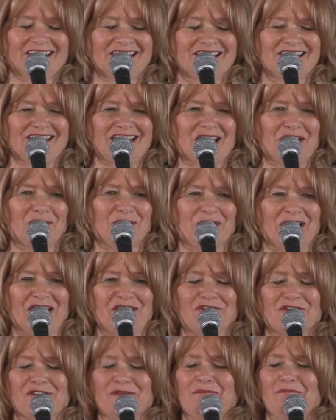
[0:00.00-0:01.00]

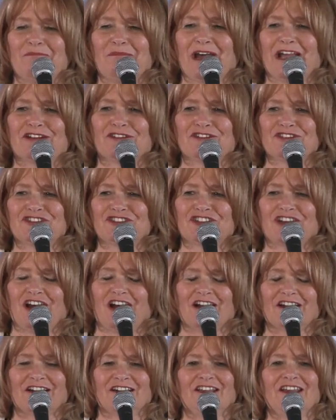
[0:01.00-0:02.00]
segue from Michael's
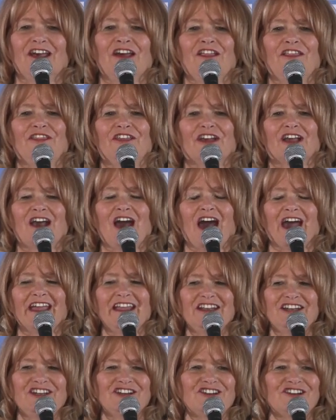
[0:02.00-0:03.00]
talk, The
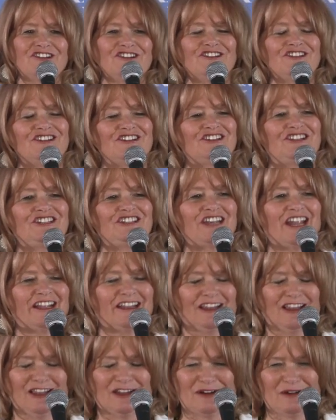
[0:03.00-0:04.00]
Kinder,
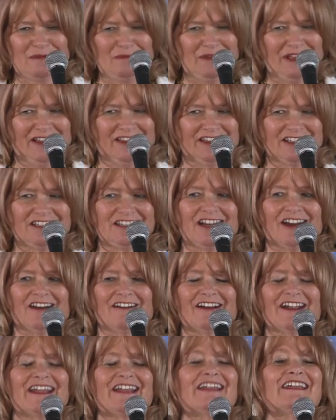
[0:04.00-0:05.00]
Gentler
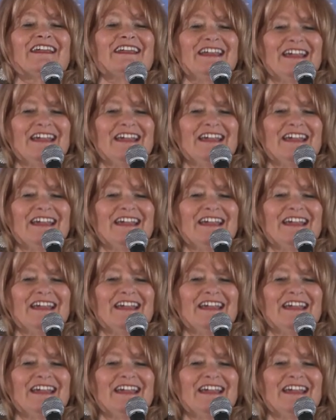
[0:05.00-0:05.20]
Military.